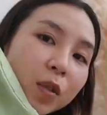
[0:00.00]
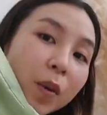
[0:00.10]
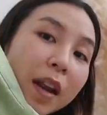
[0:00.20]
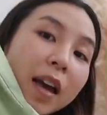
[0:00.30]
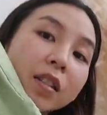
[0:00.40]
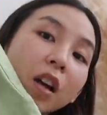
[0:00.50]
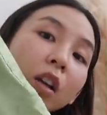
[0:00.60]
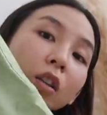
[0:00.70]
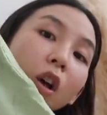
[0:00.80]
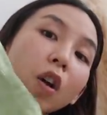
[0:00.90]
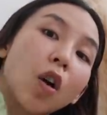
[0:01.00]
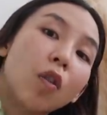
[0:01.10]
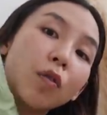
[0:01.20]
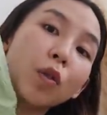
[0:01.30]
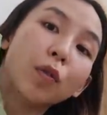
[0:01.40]
This one has a lot
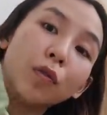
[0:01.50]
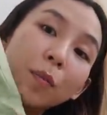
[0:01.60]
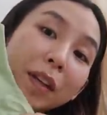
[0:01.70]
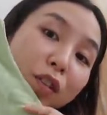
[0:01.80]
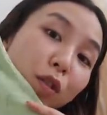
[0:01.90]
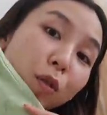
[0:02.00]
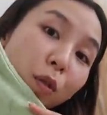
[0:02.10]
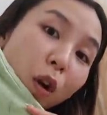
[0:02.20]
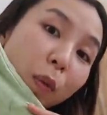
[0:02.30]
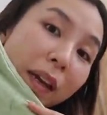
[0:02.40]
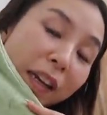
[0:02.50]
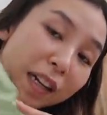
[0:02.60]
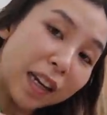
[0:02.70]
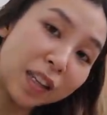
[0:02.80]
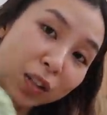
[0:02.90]
of room for me to grow
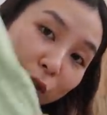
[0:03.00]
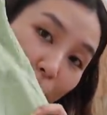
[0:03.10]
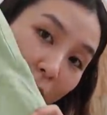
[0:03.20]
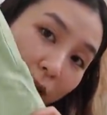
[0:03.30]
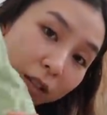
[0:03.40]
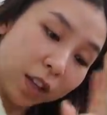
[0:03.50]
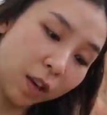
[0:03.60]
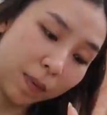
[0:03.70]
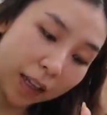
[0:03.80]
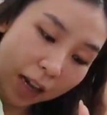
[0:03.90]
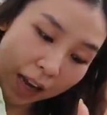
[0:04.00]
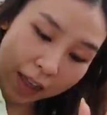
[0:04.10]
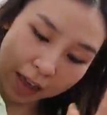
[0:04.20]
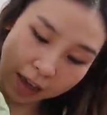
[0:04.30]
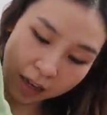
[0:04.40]
in as well, so I really
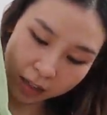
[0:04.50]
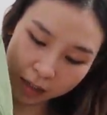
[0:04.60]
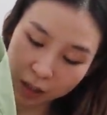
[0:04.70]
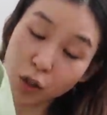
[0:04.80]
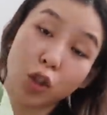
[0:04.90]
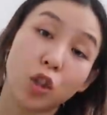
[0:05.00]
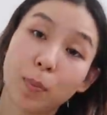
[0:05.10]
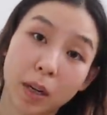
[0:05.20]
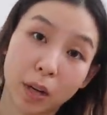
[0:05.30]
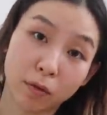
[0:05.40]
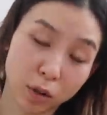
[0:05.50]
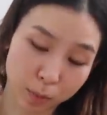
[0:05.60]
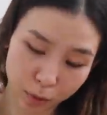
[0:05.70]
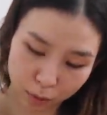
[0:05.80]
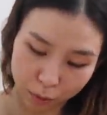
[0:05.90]
like that. Super
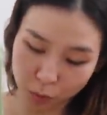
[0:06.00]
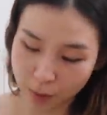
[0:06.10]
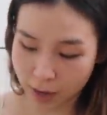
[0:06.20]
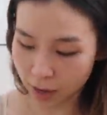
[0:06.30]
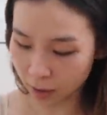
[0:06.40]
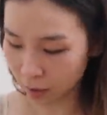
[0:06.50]
comfortable to wear.